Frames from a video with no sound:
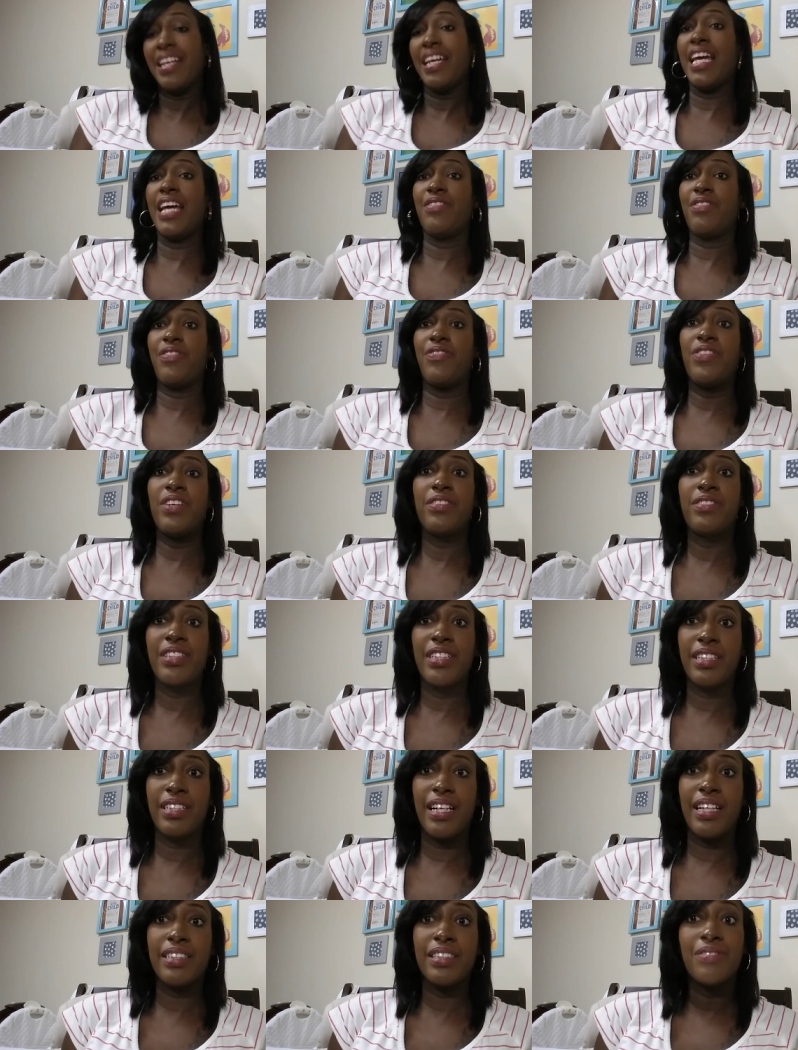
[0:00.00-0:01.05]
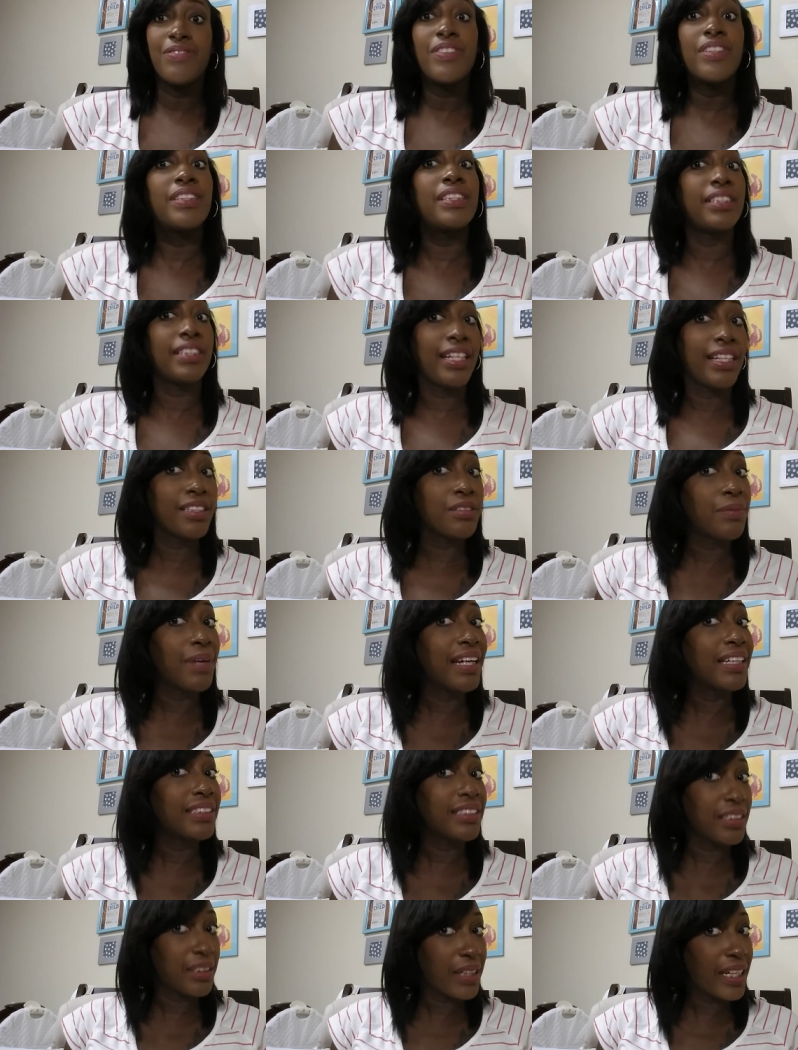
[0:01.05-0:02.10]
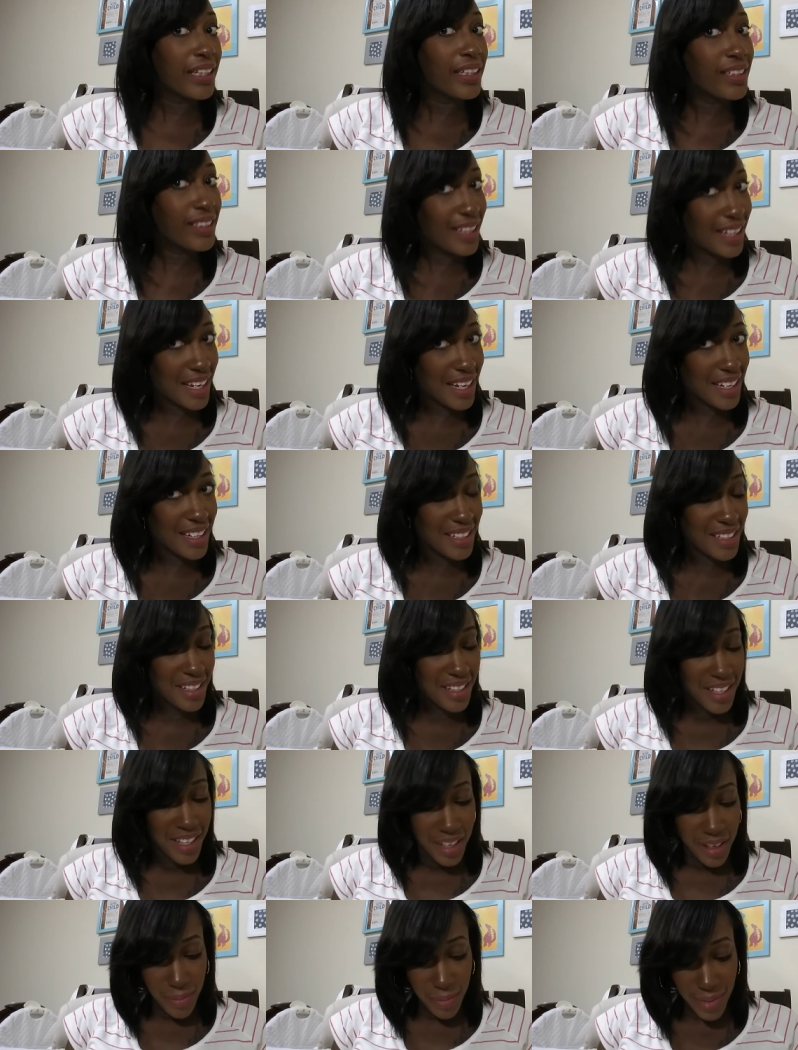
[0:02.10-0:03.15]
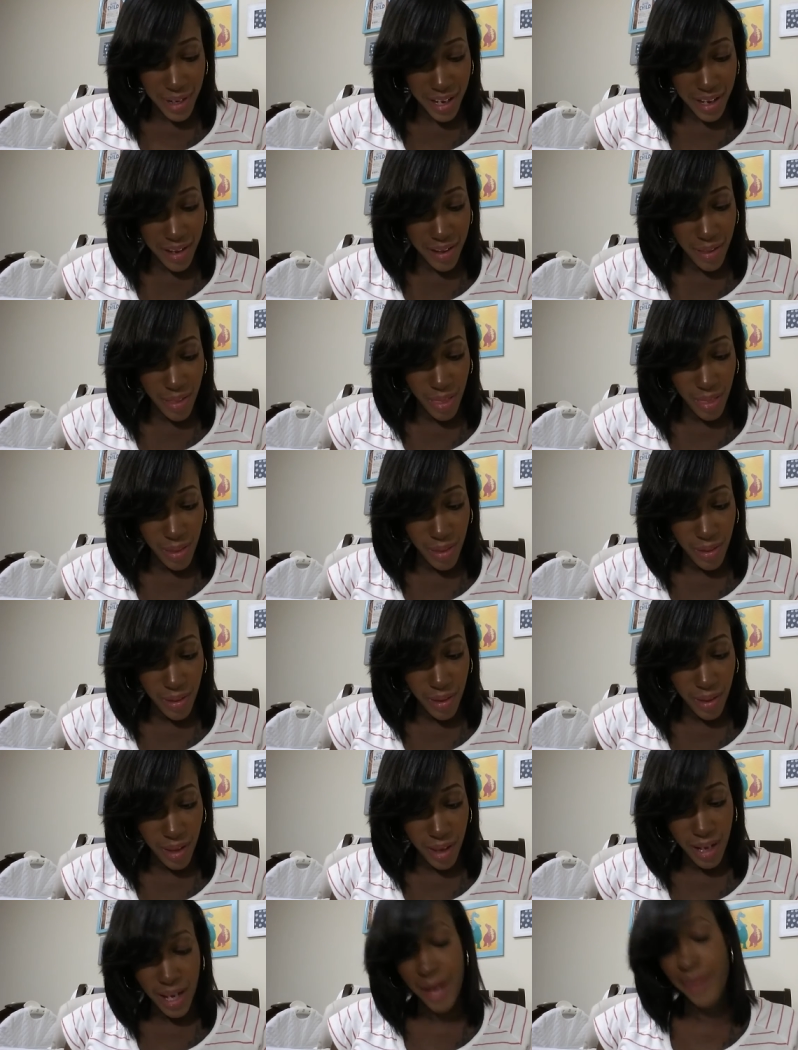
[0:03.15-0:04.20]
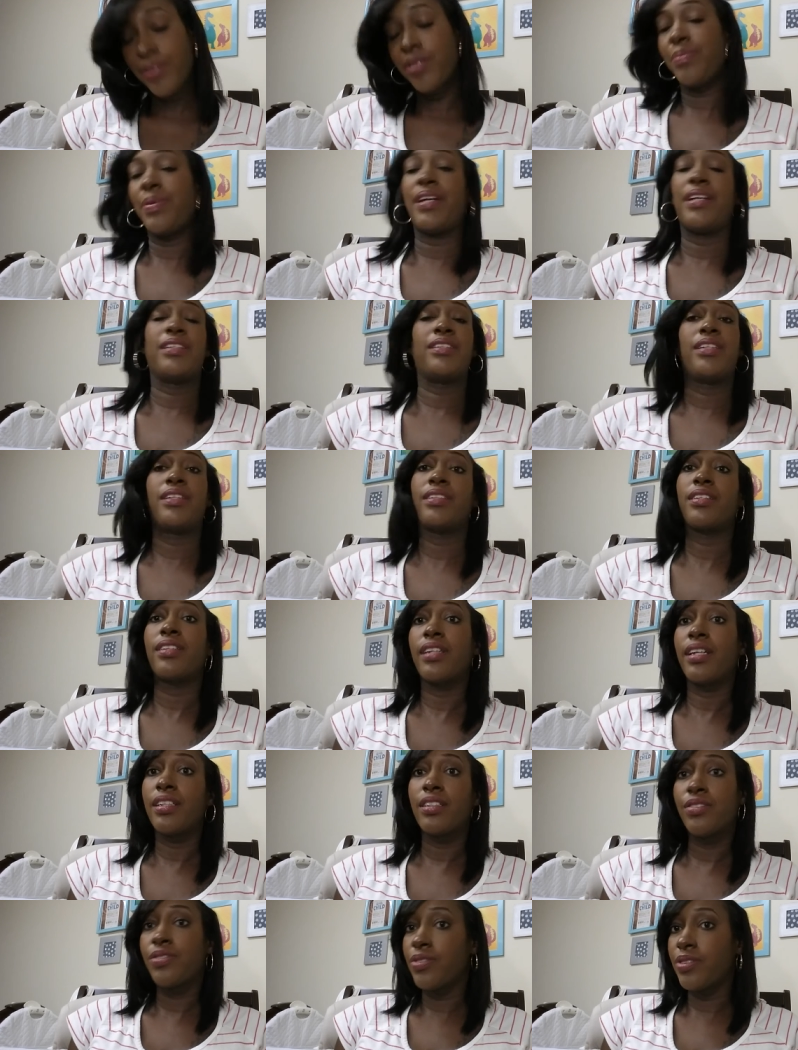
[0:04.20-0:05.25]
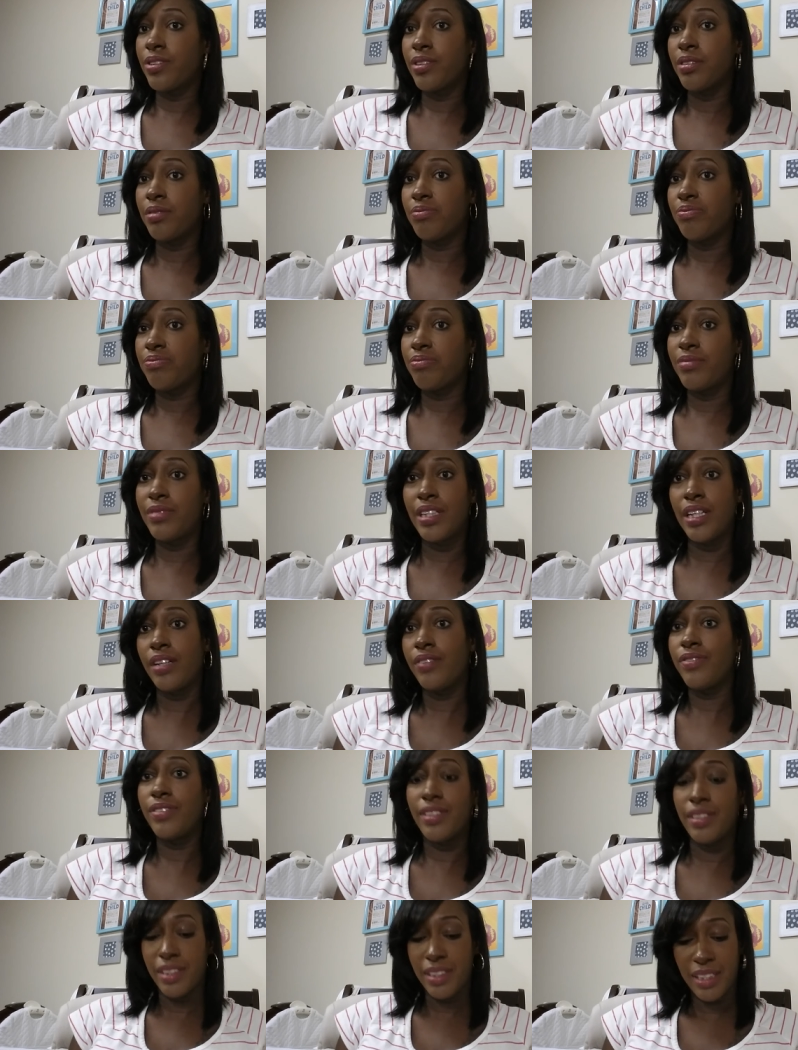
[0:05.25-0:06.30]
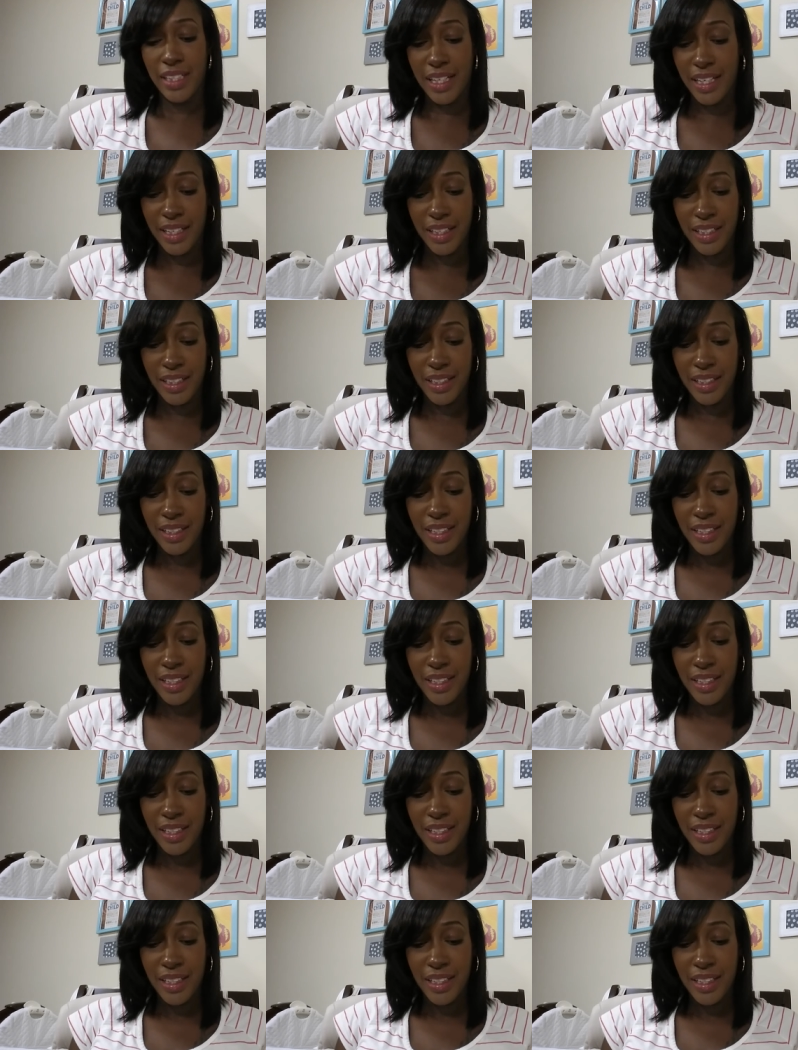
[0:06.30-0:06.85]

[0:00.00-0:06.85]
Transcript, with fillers: And for $15, $15 might seem like a lot, but I wouldn't pay thirty dollars for it. Definitely not.